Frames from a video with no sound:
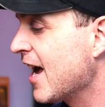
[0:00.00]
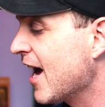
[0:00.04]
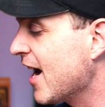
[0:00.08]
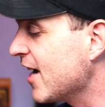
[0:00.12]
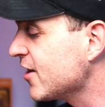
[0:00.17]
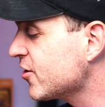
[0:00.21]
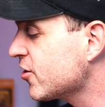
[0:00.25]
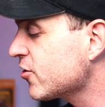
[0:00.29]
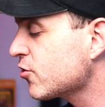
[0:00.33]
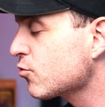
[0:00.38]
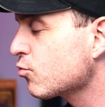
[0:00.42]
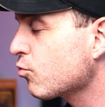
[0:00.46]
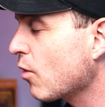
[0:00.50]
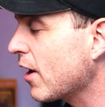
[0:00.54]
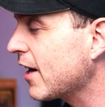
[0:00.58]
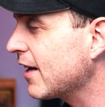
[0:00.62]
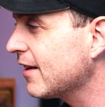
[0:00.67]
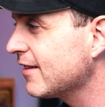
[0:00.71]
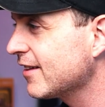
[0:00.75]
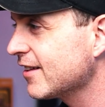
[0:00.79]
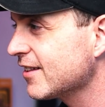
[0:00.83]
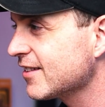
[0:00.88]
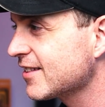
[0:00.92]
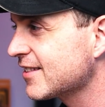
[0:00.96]
and just write
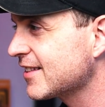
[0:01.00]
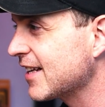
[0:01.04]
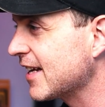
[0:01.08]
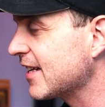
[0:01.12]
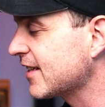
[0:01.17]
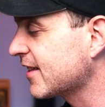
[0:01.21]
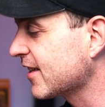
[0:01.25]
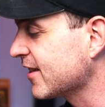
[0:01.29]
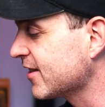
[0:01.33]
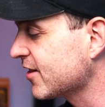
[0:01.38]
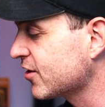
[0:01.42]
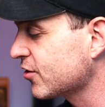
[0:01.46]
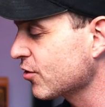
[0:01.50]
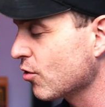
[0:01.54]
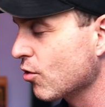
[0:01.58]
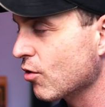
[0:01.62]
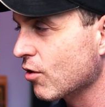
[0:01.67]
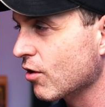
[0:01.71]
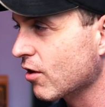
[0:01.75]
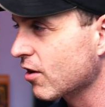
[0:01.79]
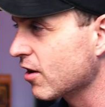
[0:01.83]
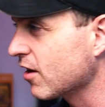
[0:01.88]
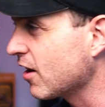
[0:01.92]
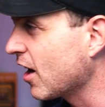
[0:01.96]
a little sentence
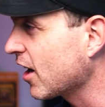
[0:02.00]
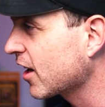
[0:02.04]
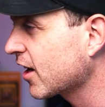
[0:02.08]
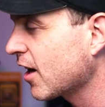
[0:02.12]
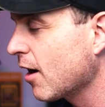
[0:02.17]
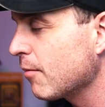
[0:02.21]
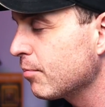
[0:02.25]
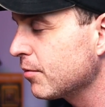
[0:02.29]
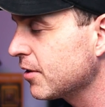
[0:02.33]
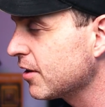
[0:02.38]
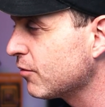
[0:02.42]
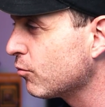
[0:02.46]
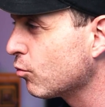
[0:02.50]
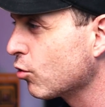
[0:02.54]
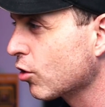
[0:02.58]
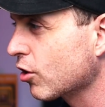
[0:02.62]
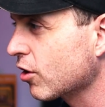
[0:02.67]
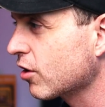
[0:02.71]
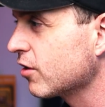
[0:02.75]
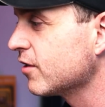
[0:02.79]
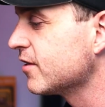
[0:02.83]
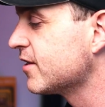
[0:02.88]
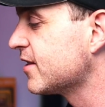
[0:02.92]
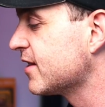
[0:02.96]
or a couple of
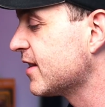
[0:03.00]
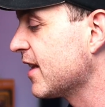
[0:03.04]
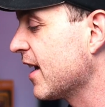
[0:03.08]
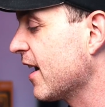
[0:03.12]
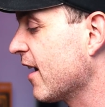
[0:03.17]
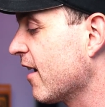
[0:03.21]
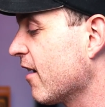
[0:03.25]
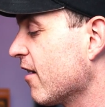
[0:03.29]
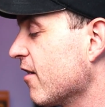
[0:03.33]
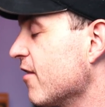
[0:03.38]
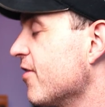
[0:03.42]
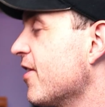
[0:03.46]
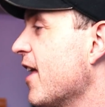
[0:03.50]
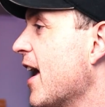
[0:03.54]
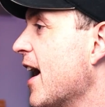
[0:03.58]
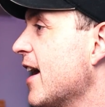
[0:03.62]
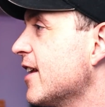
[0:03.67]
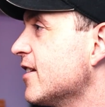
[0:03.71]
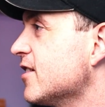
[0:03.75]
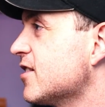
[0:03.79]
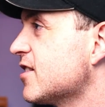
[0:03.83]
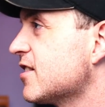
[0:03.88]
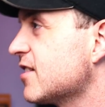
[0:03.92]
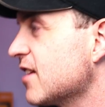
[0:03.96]
words there
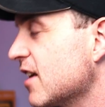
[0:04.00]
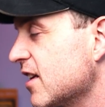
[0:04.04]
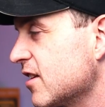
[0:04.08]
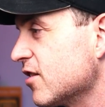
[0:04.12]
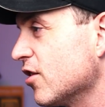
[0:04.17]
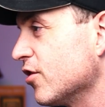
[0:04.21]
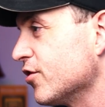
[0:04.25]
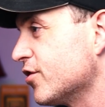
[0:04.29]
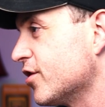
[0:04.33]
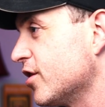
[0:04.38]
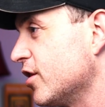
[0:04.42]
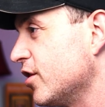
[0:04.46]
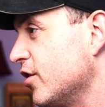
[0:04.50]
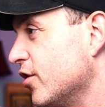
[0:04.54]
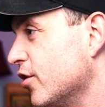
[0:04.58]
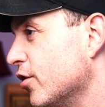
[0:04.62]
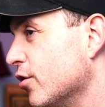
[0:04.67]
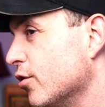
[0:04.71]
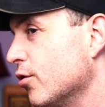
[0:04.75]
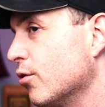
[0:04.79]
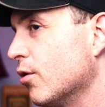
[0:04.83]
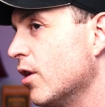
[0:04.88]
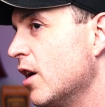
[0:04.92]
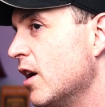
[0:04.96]
that signal to
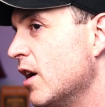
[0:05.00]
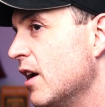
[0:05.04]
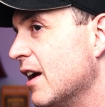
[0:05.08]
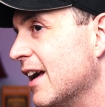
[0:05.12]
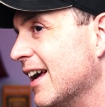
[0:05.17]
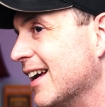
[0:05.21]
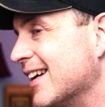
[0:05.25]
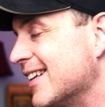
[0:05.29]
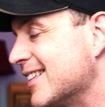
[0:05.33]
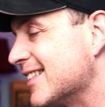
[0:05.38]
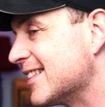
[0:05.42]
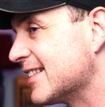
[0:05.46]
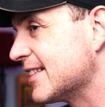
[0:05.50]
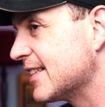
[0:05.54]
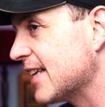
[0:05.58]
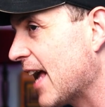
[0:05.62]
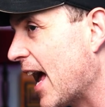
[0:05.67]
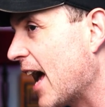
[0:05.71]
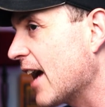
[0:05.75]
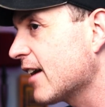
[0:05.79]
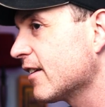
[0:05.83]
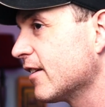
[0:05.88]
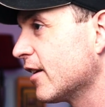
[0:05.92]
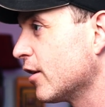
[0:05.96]
you
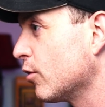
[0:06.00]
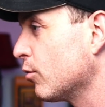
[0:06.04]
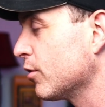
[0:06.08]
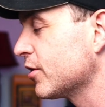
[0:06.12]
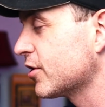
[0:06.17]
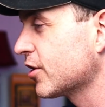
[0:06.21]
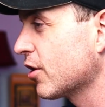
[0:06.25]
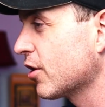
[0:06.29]
exactly what's